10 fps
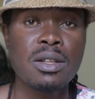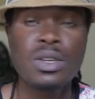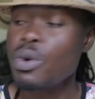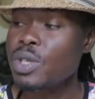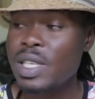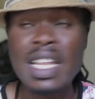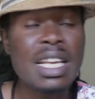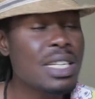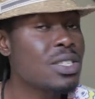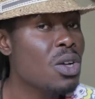Don't
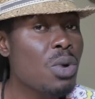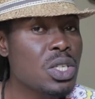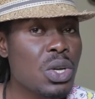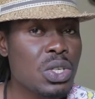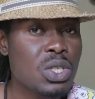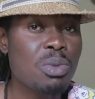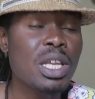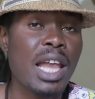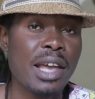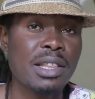think it's always going to
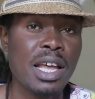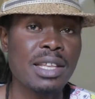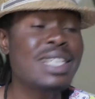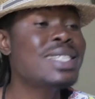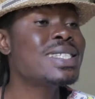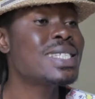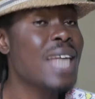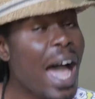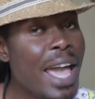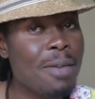be like that. There's
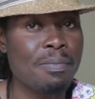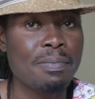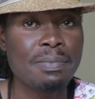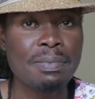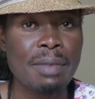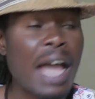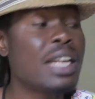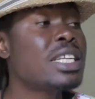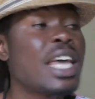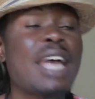time, and
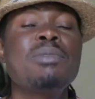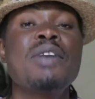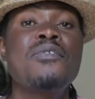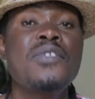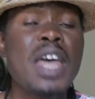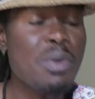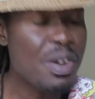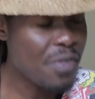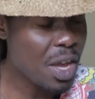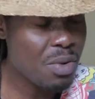it can be a
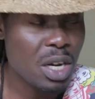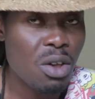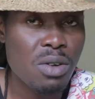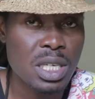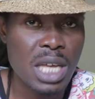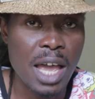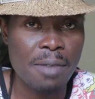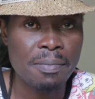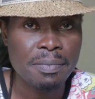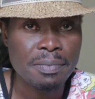very, very long time,
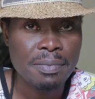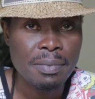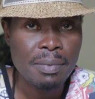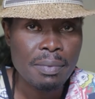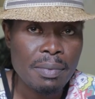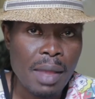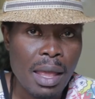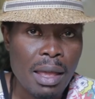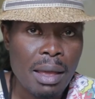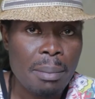
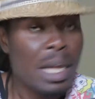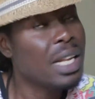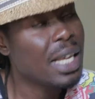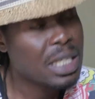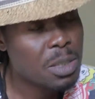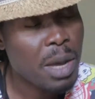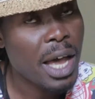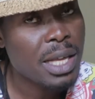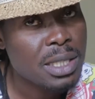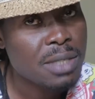but it
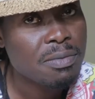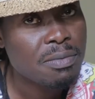expires.